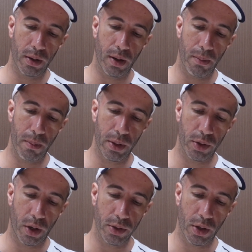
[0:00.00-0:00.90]
a
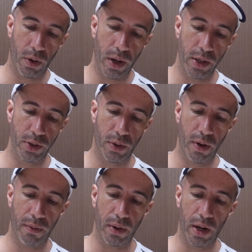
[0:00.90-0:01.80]
methodical history
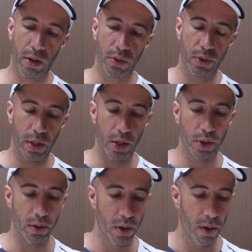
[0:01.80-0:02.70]
of a language
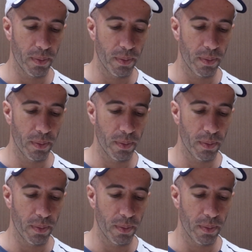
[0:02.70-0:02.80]
teaching.